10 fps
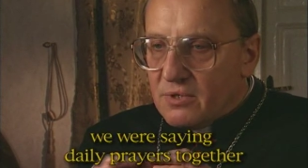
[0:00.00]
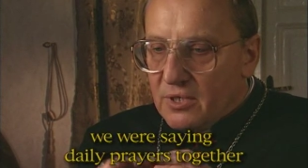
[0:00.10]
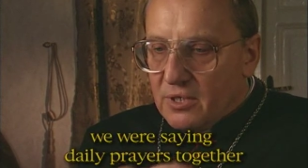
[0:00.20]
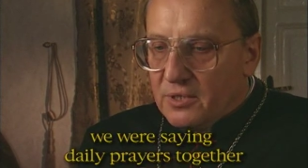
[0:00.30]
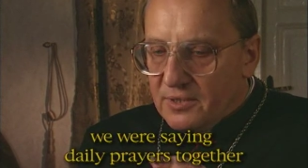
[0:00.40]

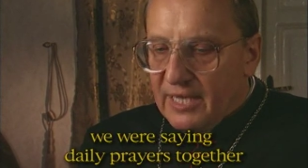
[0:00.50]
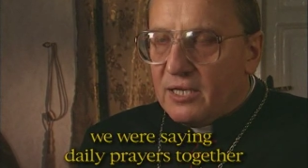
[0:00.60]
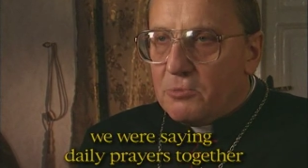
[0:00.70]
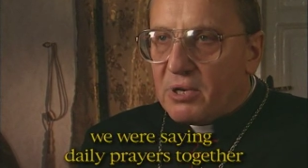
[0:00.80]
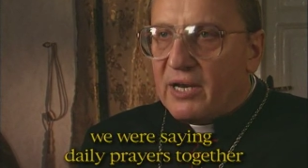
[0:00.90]
a
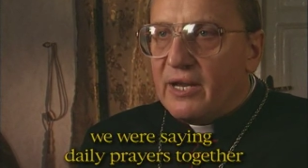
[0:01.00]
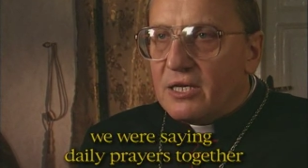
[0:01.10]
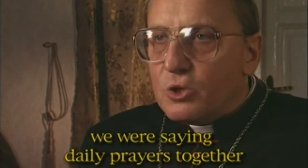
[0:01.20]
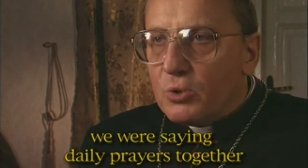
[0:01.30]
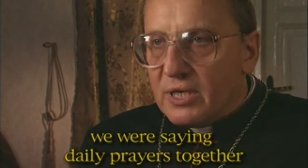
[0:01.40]
daily prayer
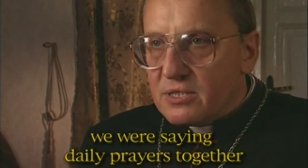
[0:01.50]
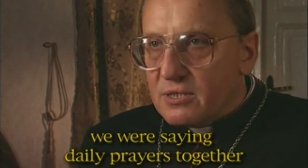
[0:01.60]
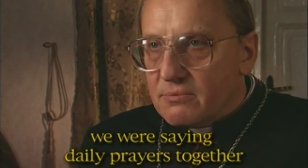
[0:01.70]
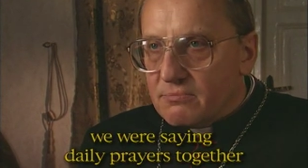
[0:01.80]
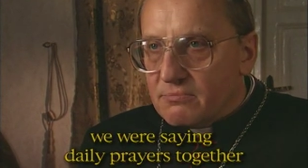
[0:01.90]

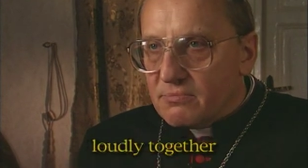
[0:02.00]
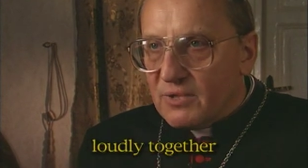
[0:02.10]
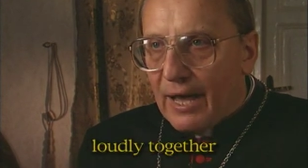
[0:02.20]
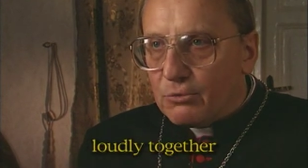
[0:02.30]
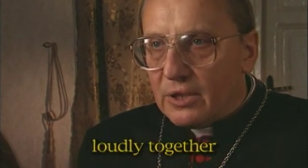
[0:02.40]
together,
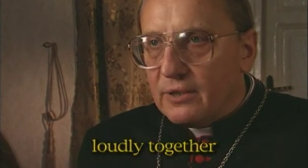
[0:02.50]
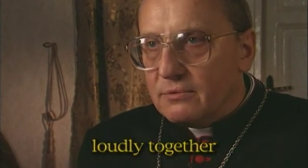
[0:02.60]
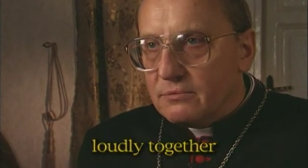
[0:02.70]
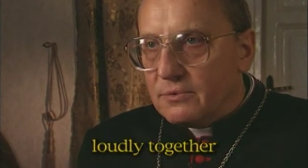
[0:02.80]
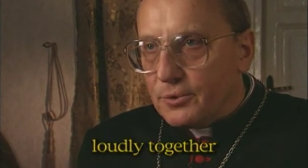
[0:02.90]
loudly
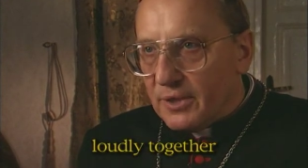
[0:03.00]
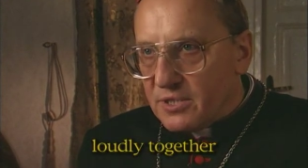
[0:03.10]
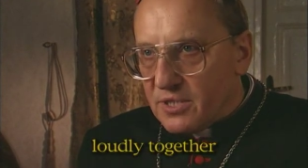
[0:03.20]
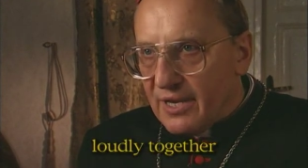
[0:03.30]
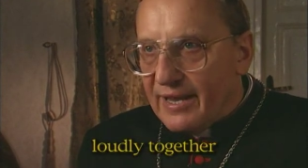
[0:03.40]

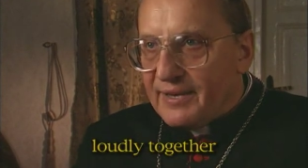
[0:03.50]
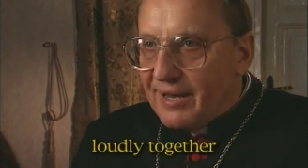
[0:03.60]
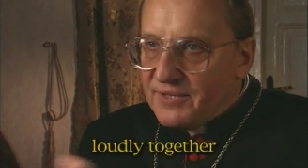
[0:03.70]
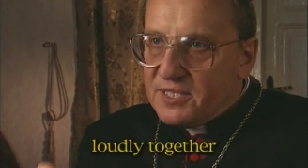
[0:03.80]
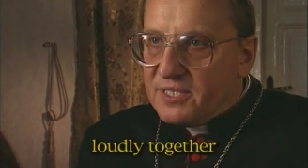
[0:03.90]
together. And
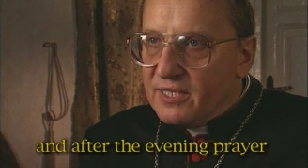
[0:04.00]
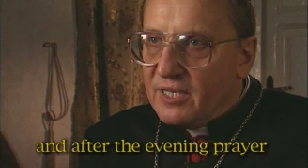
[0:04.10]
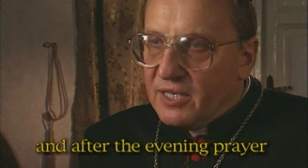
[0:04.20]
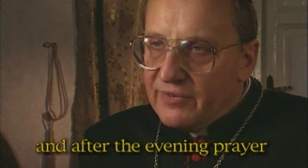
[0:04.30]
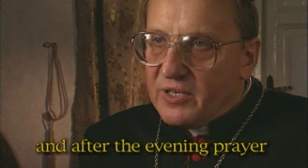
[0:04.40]
after the
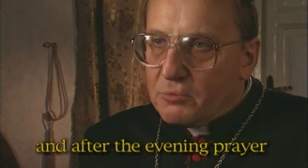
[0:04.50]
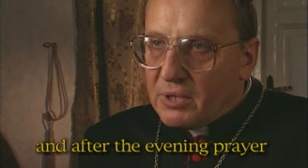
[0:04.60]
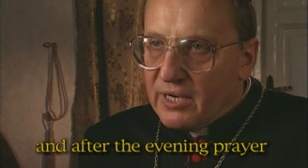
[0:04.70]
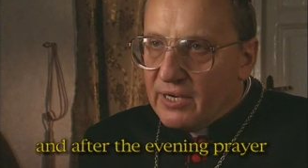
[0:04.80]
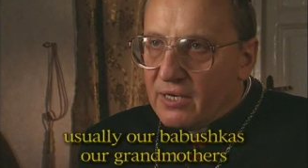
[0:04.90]
evening
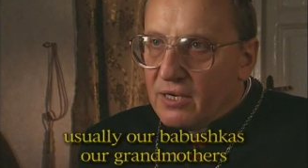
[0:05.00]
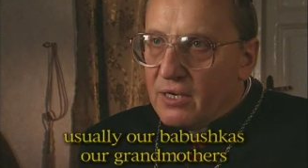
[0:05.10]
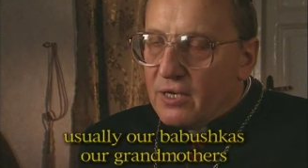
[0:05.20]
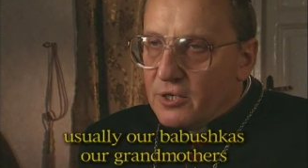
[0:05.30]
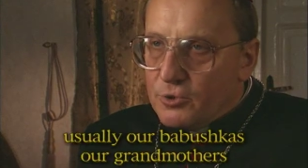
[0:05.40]
prayer,
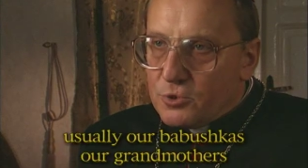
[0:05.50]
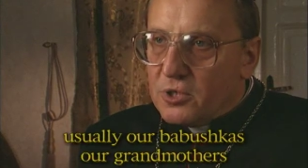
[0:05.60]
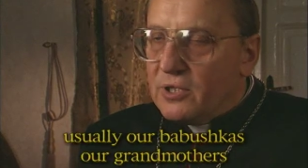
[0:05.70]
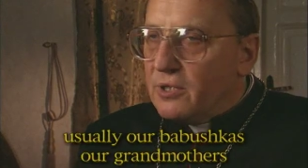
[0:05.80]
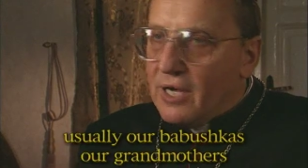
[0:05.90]

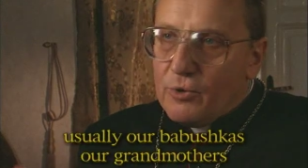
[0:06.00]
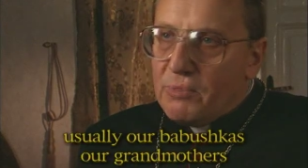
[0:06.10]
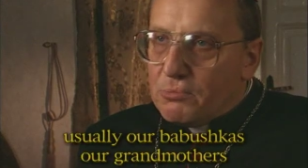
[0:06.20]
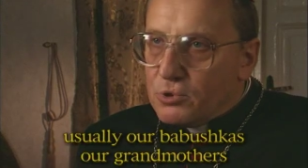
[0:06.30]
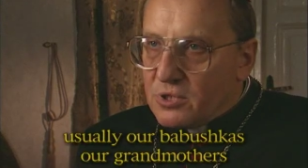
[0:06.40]
usually our
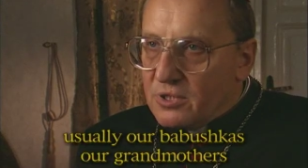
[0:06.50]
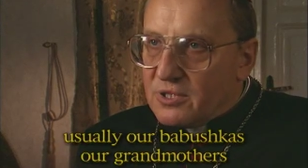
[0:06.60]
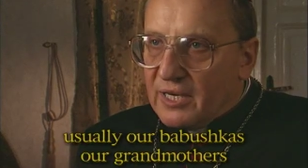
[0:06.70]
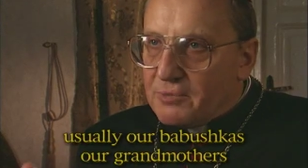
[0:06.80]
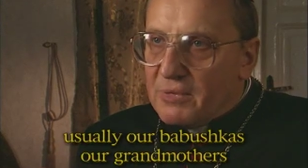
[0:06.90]

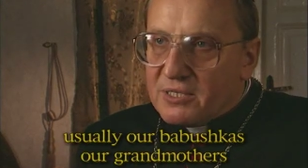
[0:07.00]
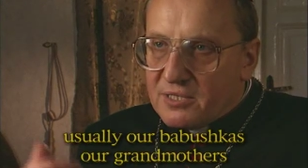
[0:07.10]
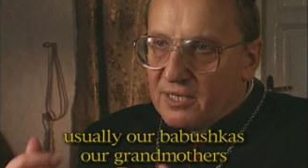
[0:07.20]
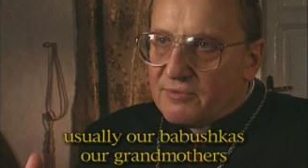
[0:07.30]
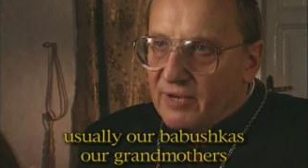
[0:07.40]
babushkas,
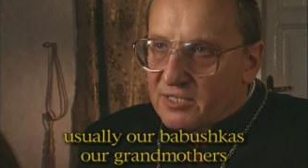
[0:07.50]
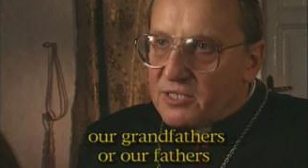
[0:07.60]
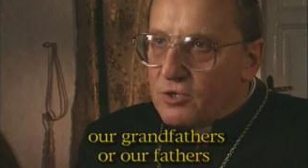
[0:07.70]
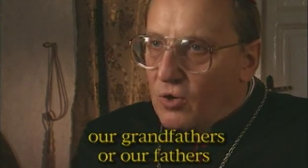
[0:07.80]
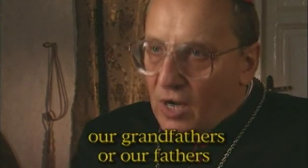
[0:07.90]
grandmothers,
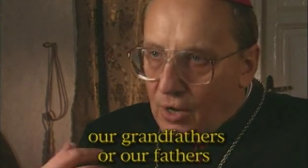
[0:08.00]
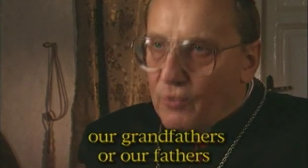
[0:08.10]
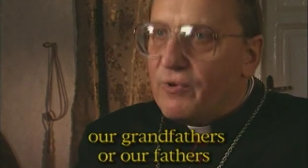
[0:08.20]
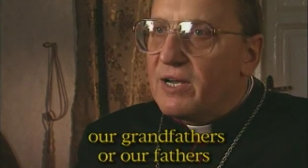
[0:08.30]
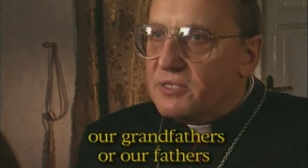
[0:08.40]
grandfathers, or
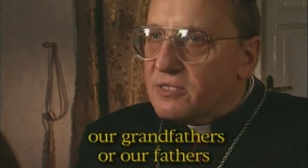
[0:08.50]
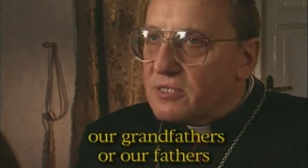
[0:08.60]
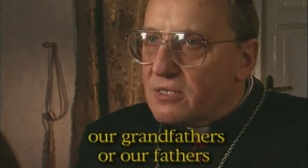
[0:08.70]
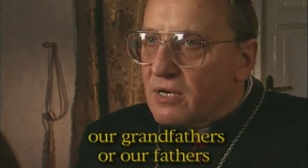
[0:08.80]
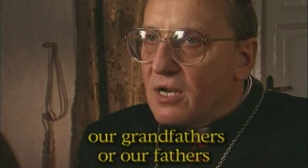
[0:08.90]
our
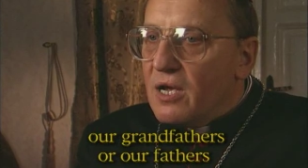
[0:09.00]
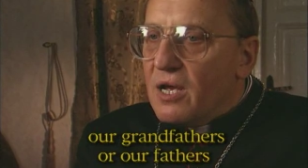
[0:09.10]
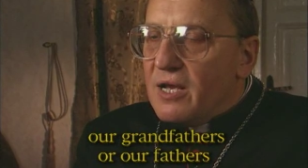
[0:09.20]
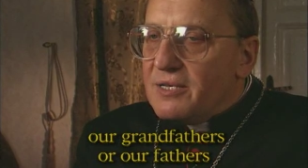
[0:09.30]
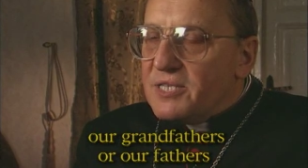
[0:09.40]
fathers,
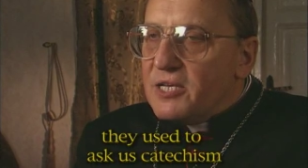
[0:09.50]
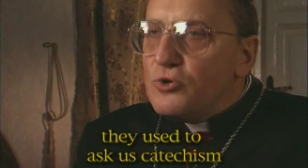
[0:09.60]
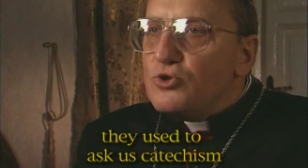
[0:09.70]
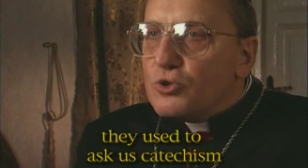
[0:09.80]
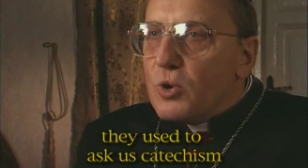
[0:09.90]
they
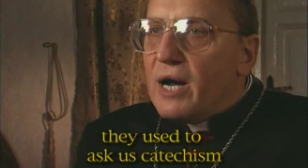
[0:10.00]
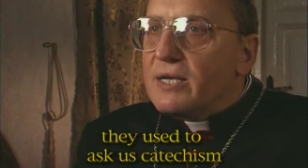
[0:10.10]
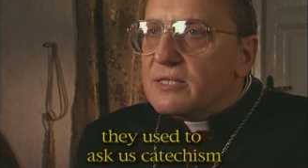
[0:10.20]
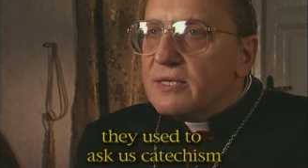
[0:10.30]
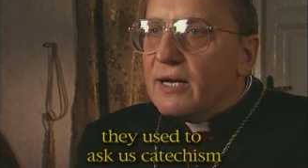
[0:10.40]
used to
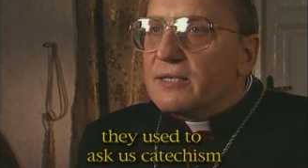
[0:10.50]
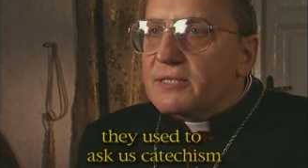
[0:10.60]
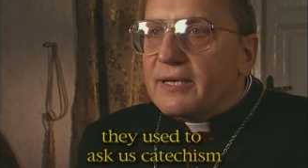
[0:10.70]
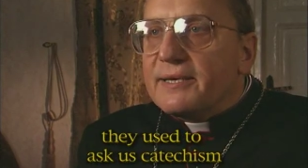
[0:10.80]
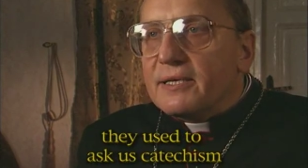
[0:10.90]
ask
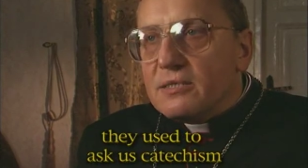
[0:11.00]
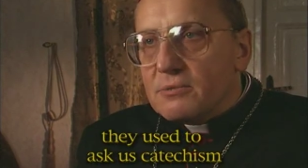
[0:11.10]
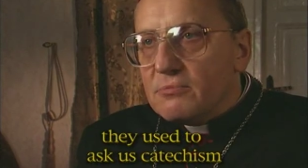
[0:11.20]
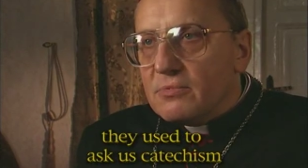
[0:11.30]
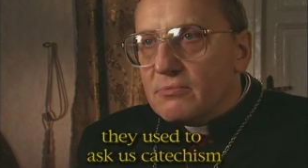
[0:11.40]
us
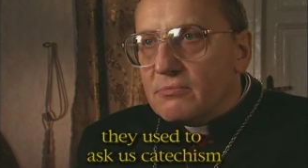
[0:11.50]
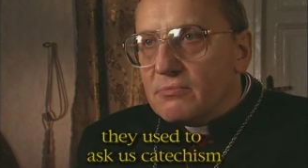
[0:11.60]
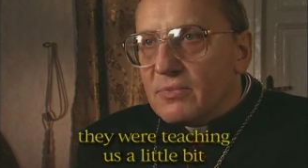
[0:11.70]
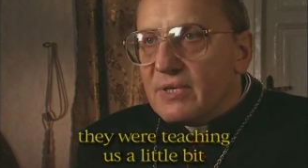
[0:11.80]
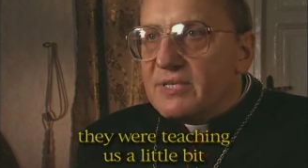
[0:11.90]
catechism.
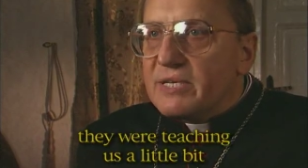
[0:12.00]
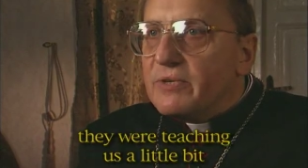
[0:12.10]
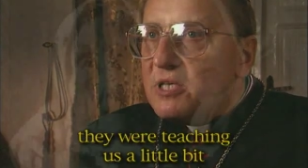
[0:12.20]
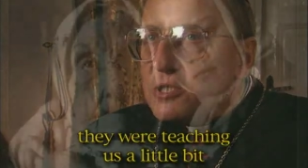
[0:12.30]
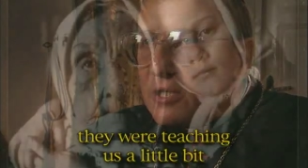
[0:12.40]
They
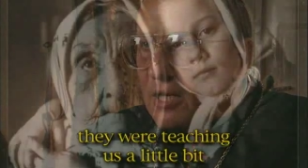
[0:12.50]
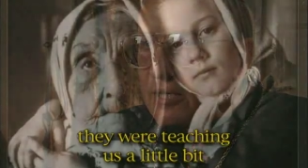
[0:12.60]
were teaching a